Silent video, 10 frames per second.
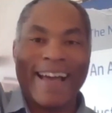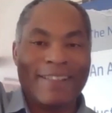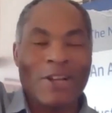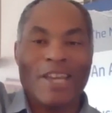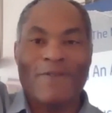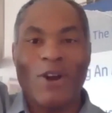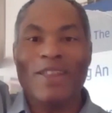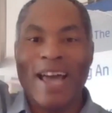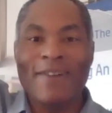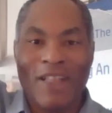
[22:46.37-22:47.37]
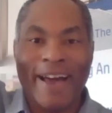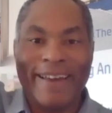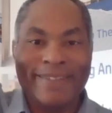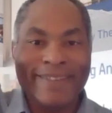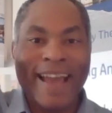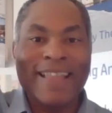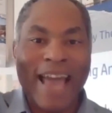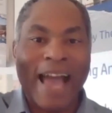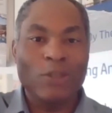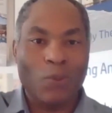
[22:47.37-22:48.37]
looking for a lifeline. And
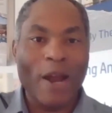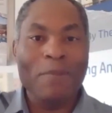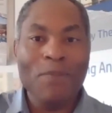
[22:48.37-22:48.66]
that's where